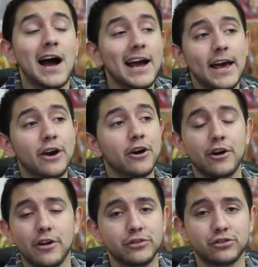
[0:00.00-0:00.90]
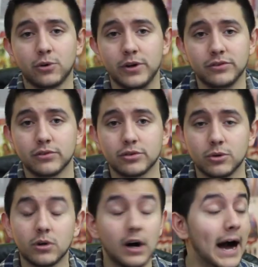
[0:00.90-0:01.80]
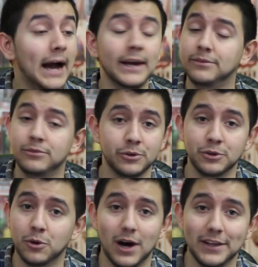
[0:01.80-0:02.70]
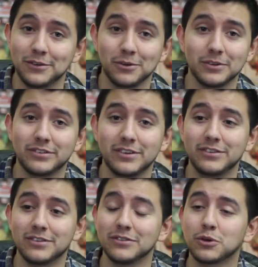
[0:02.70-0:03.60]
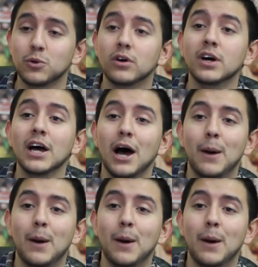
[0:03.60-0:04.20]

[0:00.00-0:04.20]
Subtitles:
I had heard other stories in school, I don't know why they told us these in school,